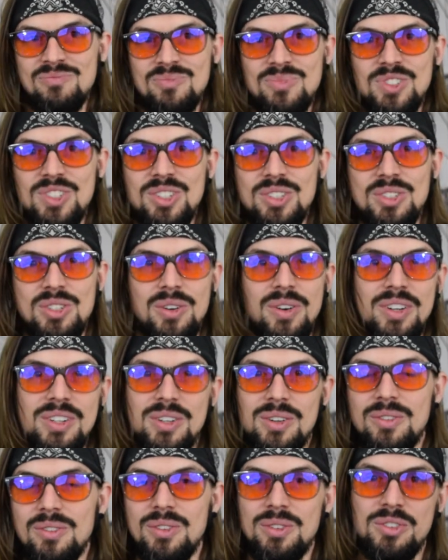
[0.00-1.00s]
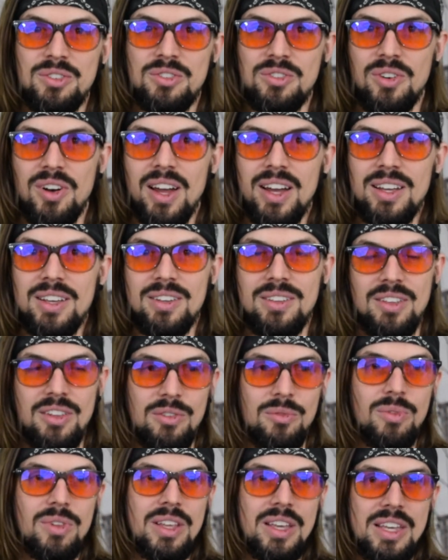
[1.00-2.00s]
just so I don't lose track because
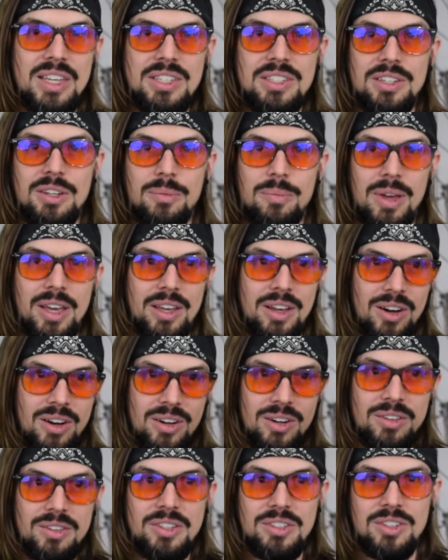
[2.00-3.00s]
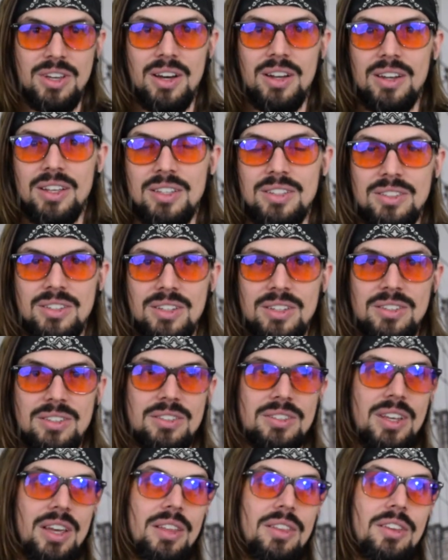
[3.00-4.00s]
it's really easy to make all these audiences
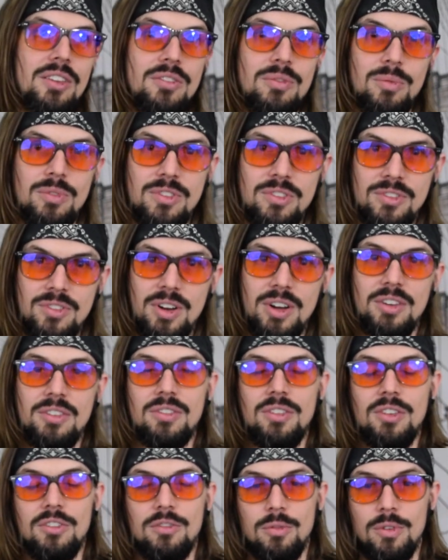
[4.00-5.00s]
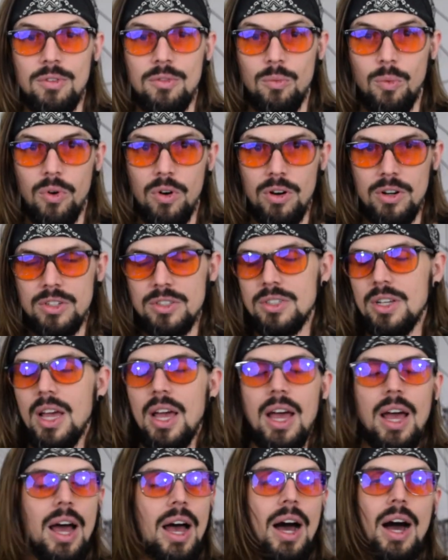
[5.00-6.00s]
and say this one sucks, this one works.
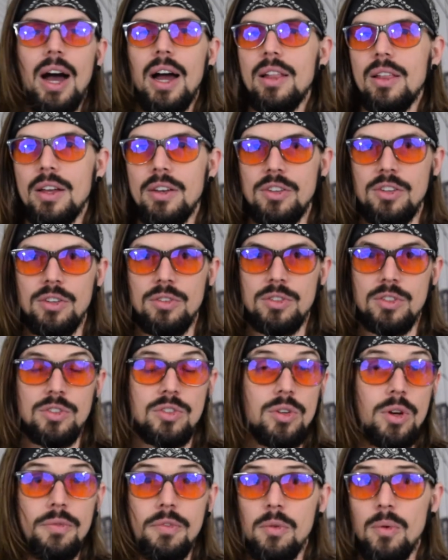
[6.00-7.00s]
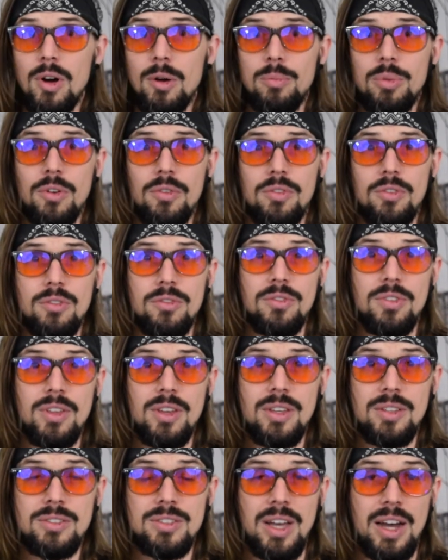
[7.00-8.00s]
I like to use it. So if you want both those
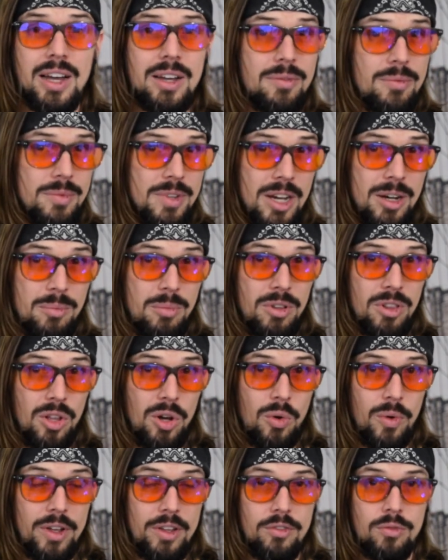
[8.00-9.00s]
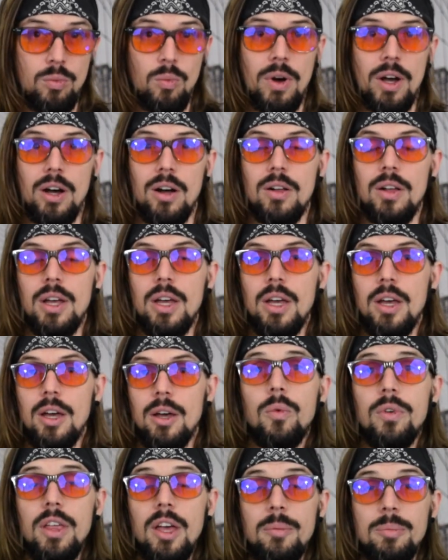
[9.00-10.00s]
things, I have them down below as well.
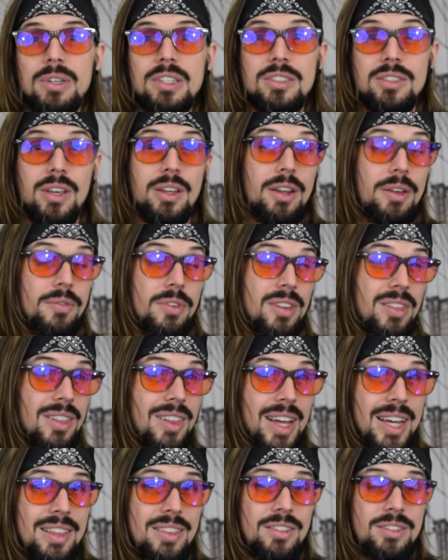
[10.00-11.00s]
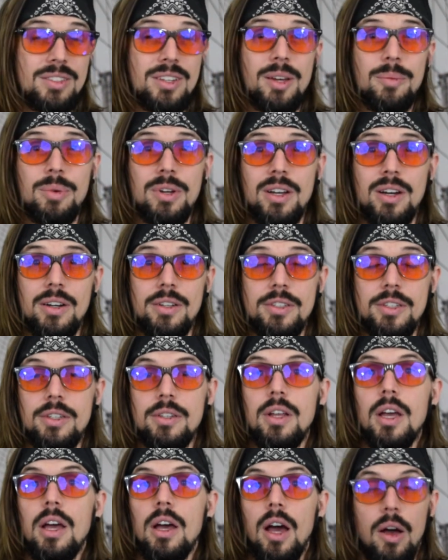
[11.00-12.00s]
With that being said, if you like this type of
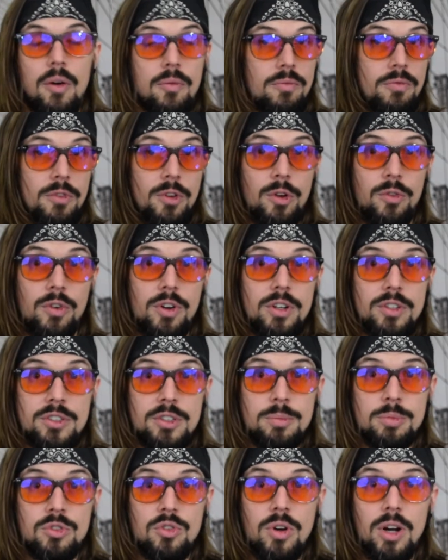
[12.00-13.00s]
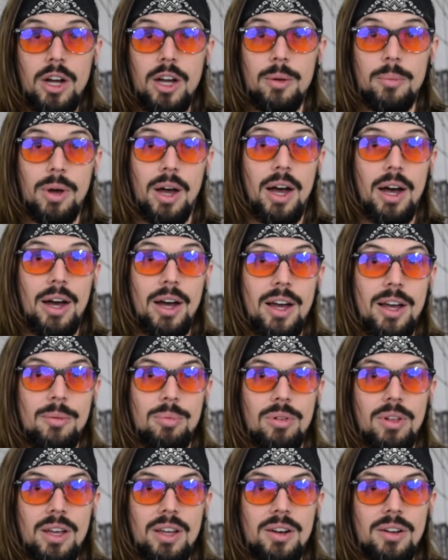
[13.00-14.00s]
content, feel free to subscribe. I
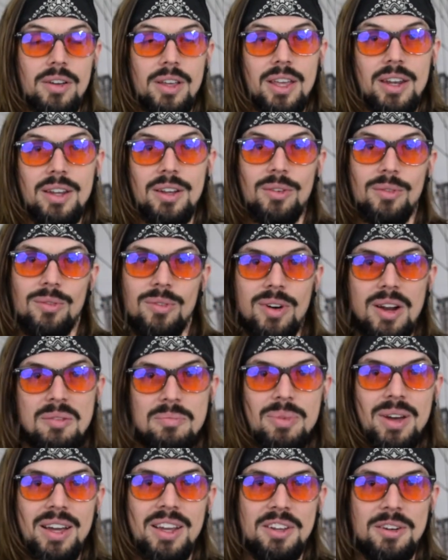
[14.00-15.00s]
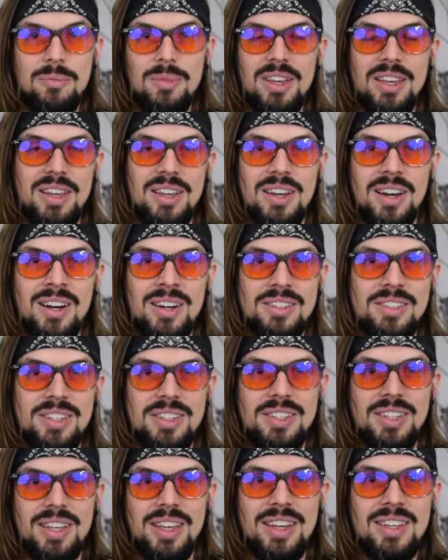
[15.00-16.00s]
plan on getting right back into making
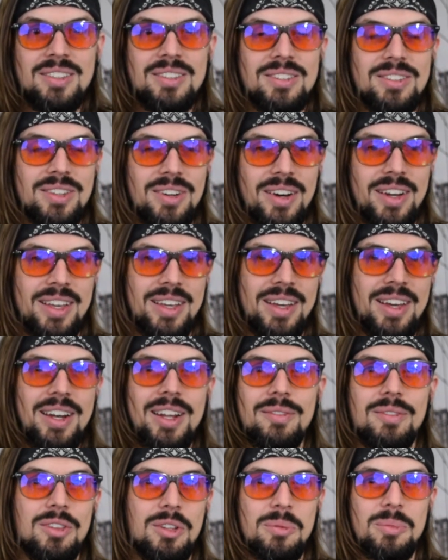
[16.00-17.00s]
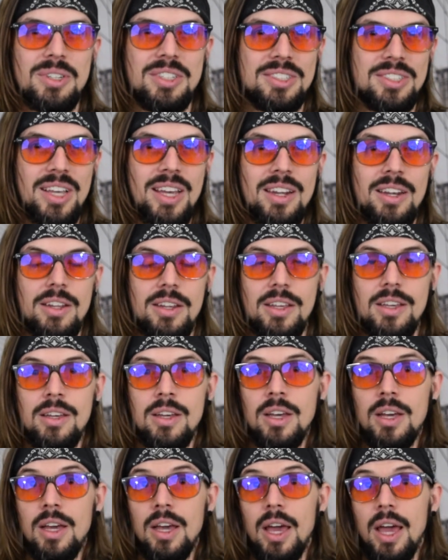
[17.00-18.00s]
content again so I can kind of have a little bit of sanity.
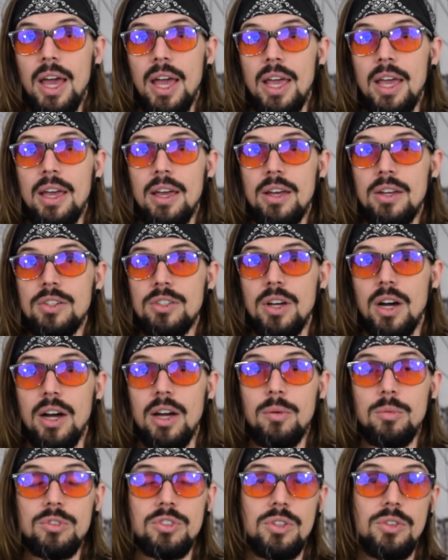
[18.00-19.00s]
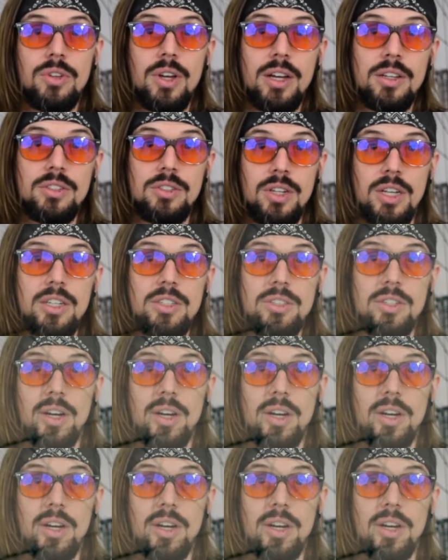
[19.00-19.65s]
And I will see you guys next